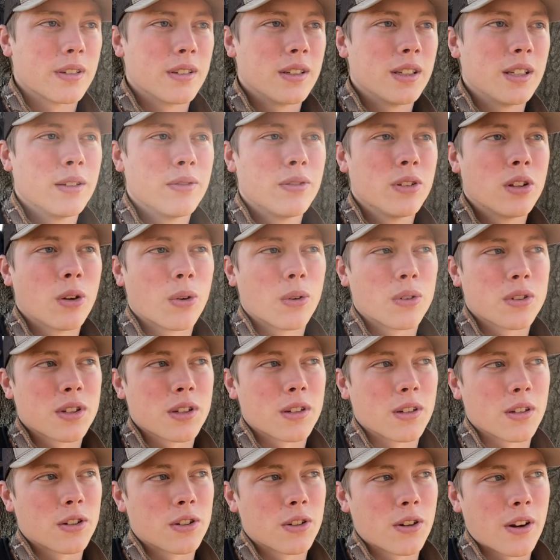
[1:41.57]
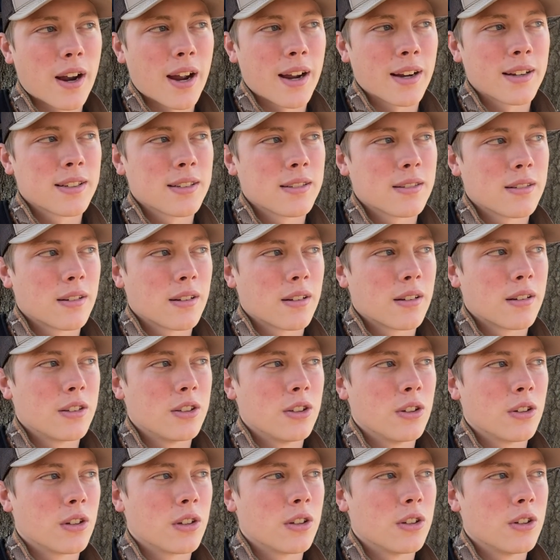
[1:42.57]
even though it's an attractant,
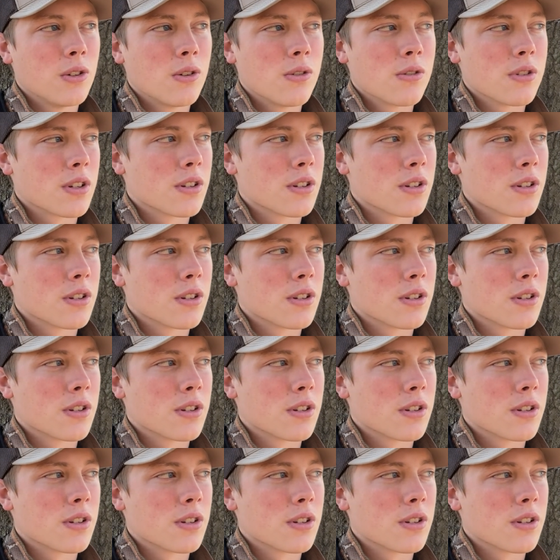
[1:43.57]
you can use